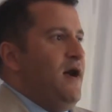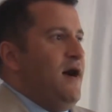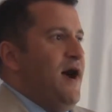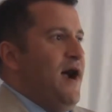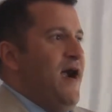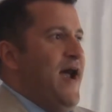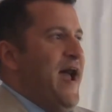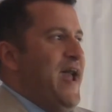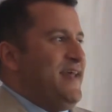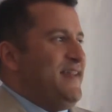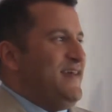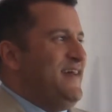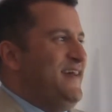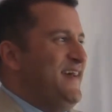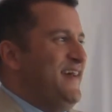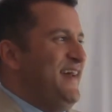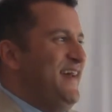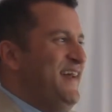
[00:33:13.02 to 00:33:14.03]
All right.
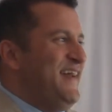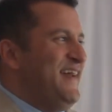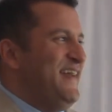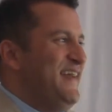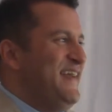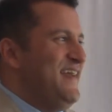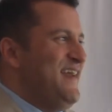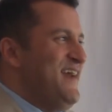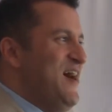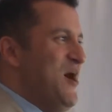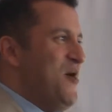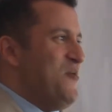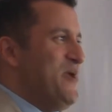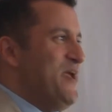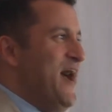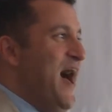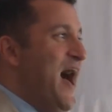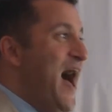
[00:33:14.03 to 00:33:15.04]
Are
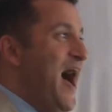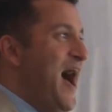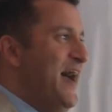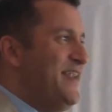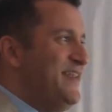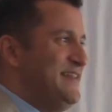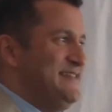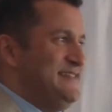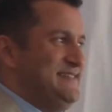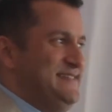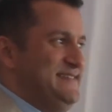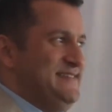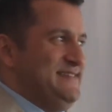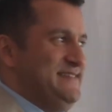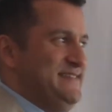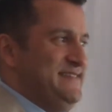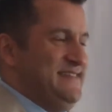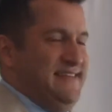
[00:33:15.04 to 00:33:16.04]
we on?
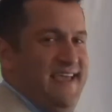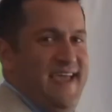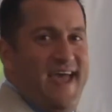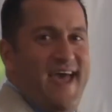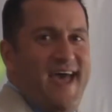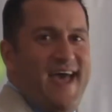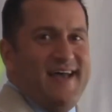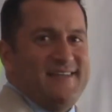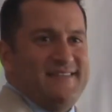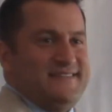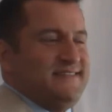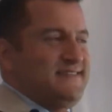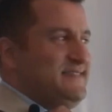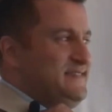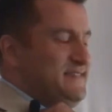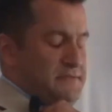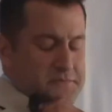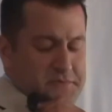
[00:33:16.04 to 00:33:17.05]
Yes,
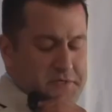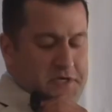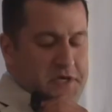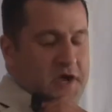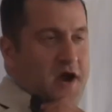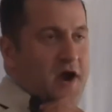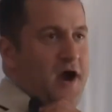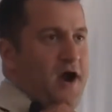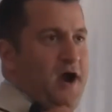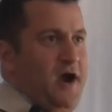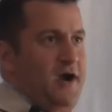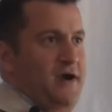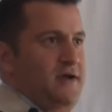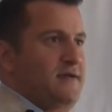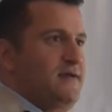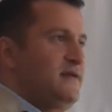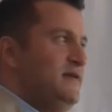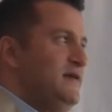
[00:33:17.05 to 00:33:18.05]
we are.
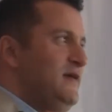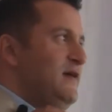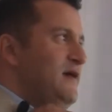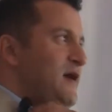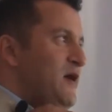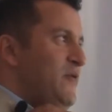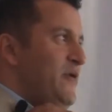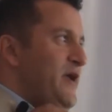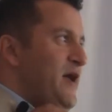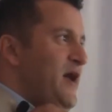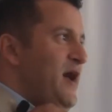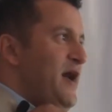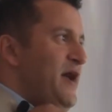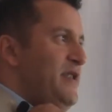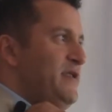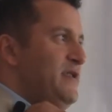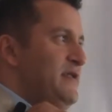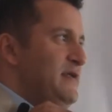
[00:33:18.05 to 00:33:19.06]
Are we
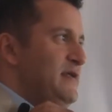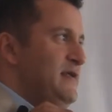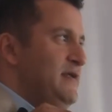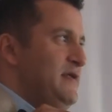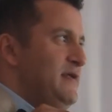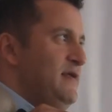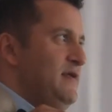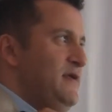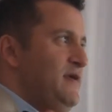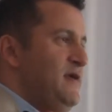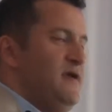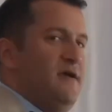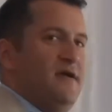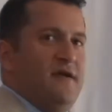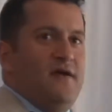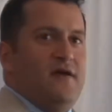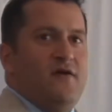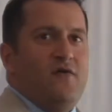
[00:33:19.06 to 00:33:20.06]
on?
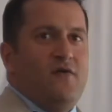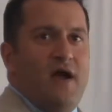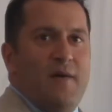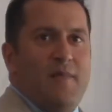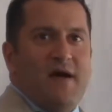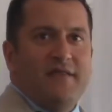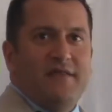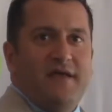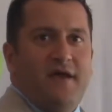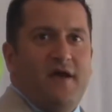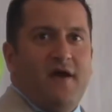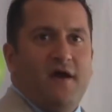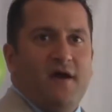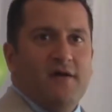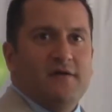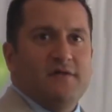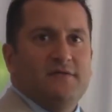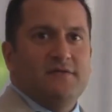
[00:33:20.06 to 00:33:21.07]
How about
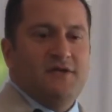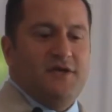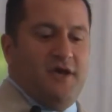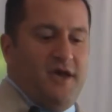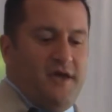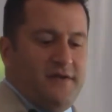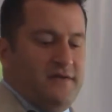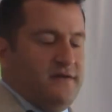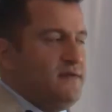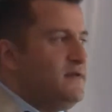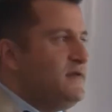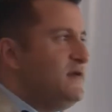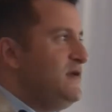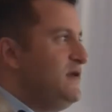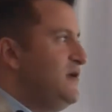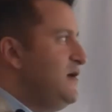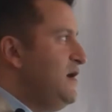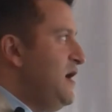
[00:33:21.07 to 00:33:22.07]
there? Good?
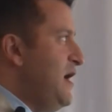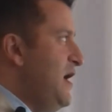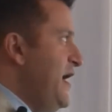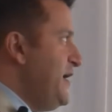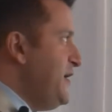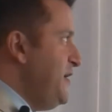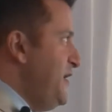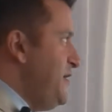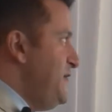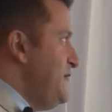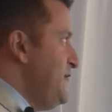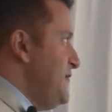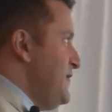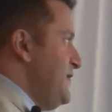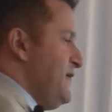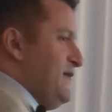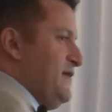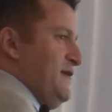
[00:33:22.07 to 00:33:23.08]
All right, good.
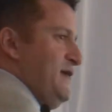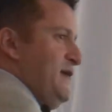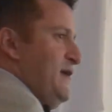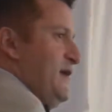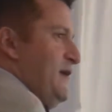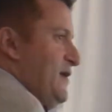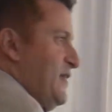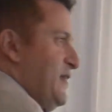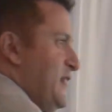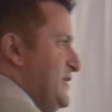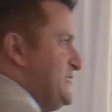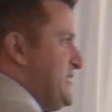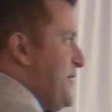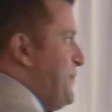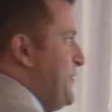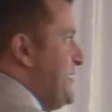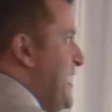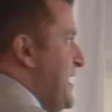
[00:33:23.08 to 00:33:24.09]
Let's keep it